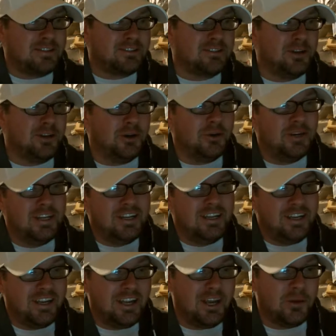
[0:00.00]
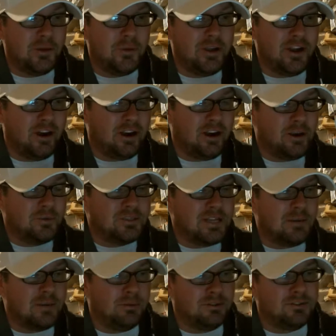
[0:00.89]
So here we are. I was
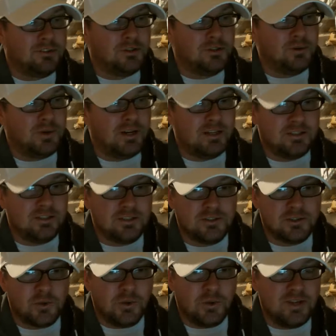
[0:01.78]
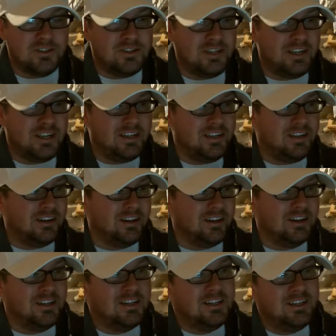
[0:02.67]
able to squeeze it in
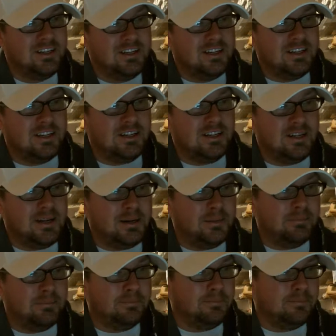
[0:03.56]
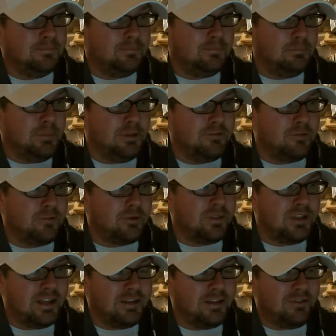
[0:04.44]
here before
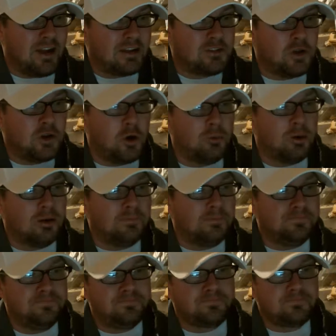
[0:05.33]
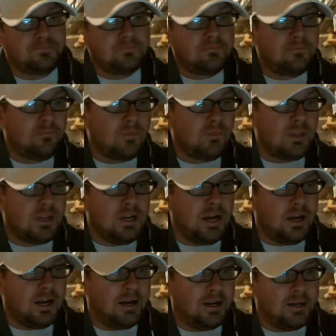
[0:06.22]
the end of October.
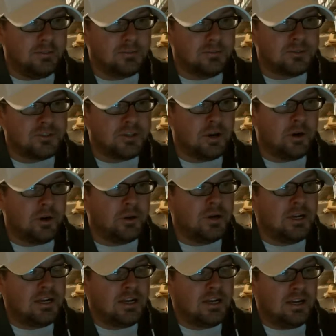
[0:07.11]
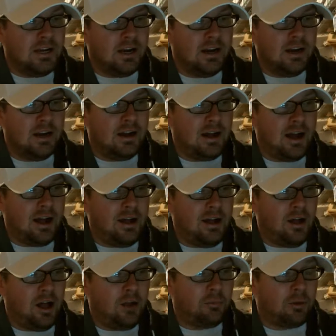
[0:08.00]

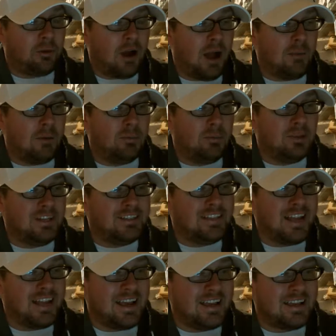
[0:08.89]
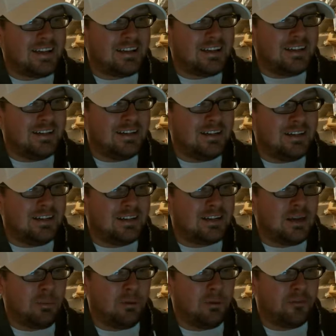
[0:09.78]
I'll probably take a
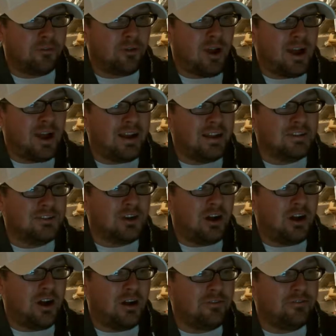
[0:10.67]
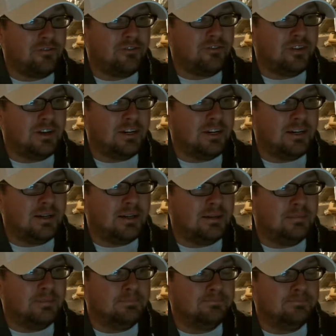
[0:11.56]
couple Fridays off.
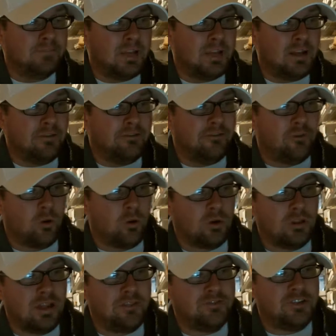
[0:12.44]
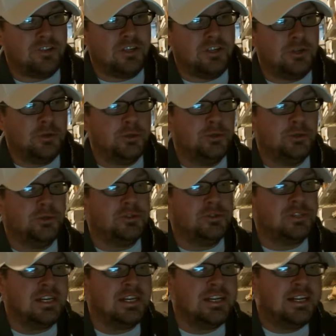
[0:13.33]
I have 4 left to
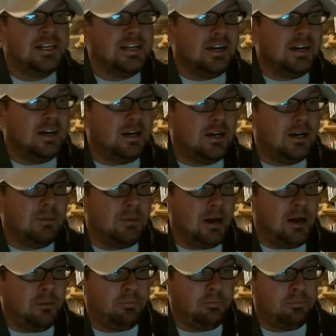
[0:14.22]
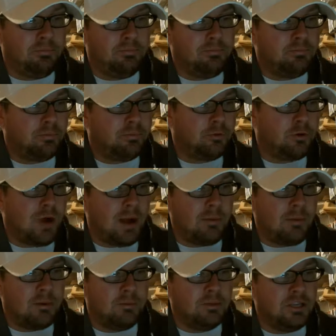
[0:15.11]
use. I'll
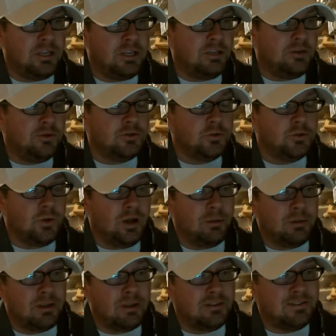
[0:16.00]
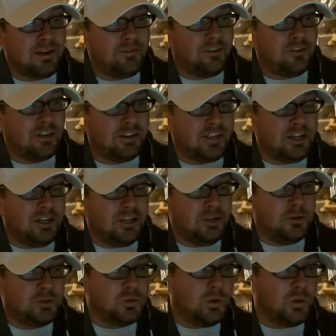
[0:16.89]
probably use, I'm definitely going to
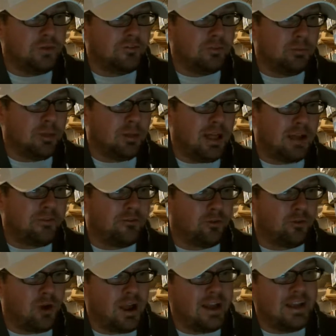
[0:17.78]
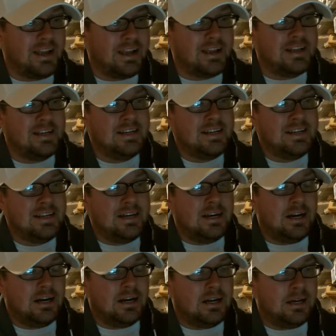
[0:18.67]
use one for Black Friday.
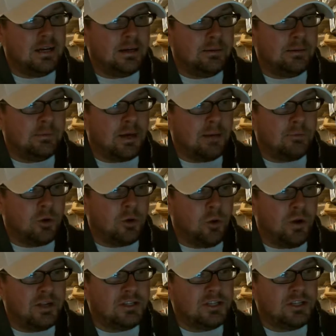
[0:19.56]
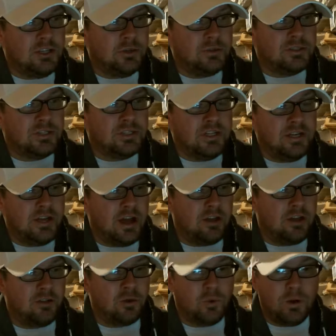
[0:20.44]
I'm going to use
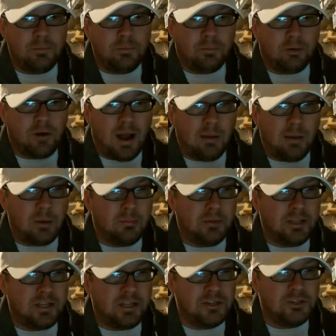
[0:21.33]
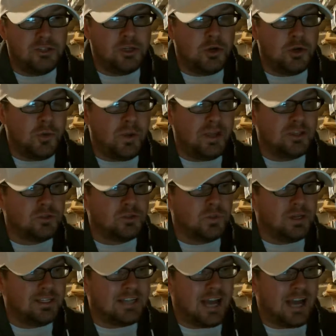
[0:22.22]
another one probably in 2 weeks
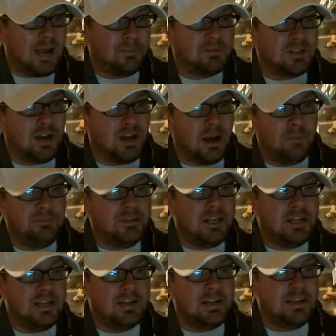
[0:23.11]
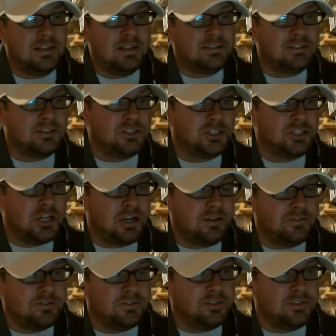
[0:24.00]
when Topps Update hits the shelves.